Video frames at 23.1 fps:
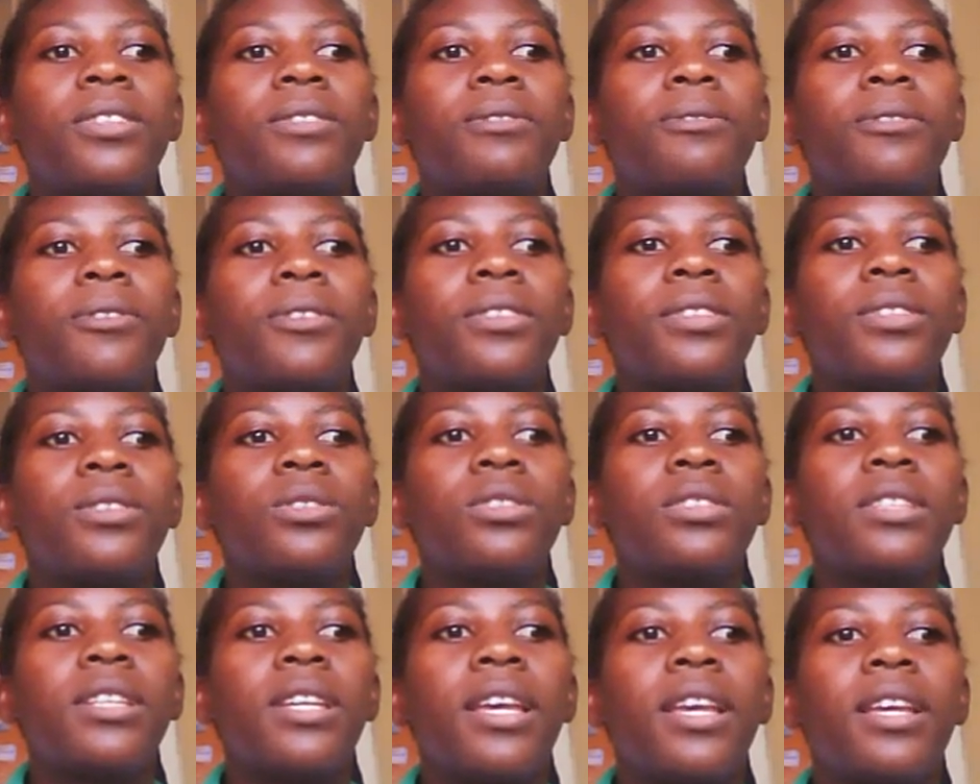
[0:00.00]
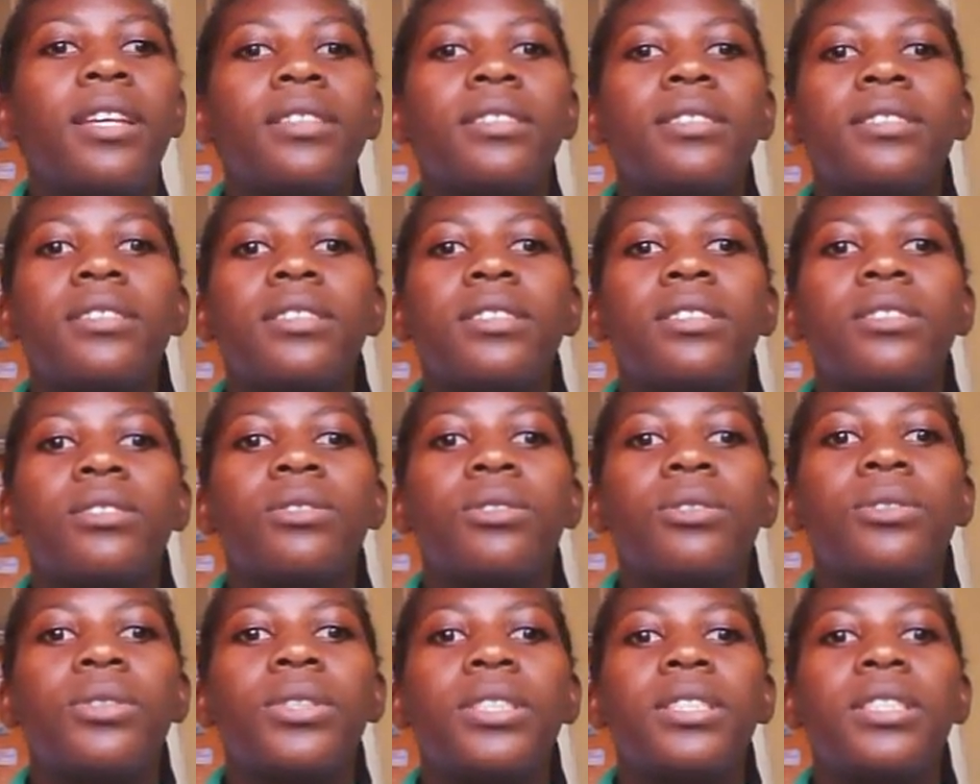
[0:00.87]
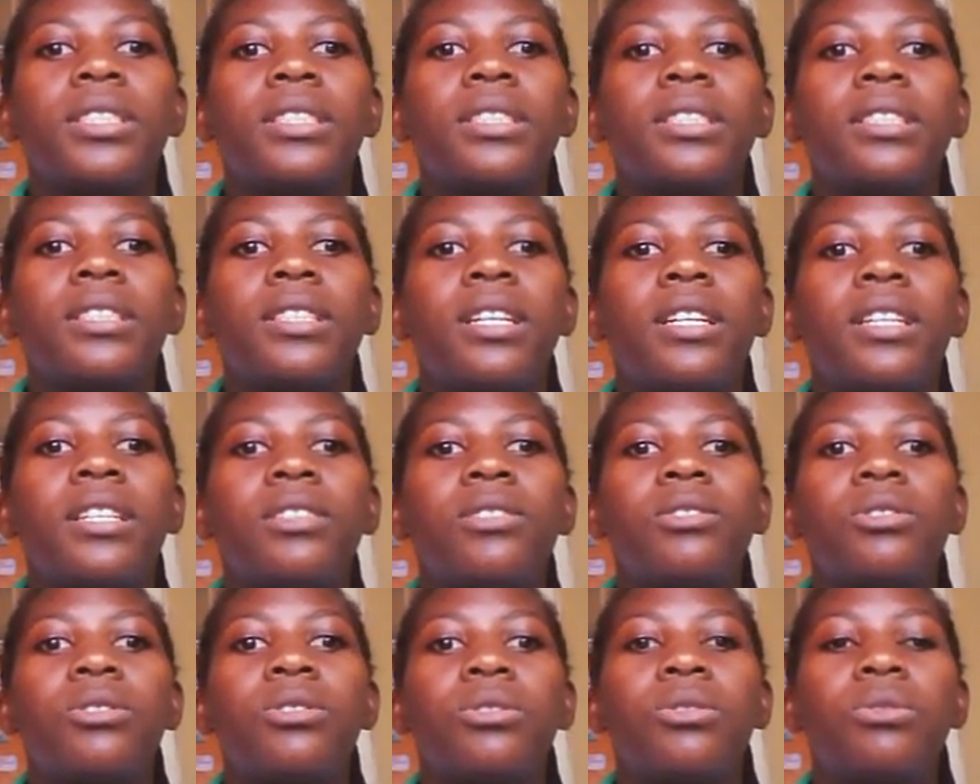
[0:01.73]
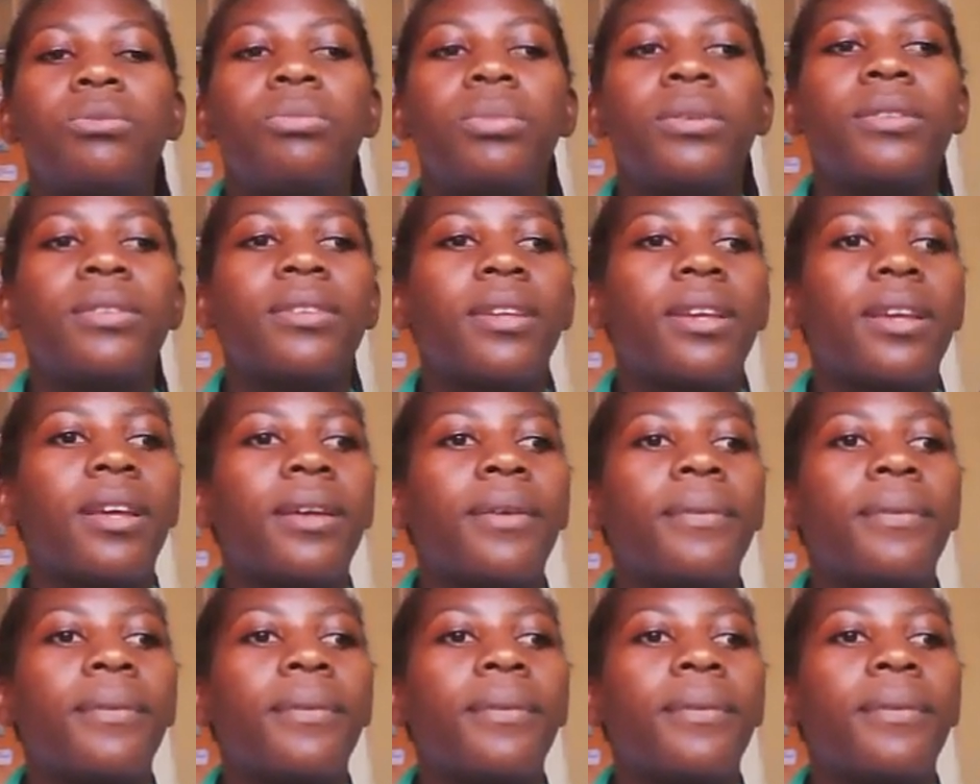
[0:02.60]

this case, it's already here, it should be there.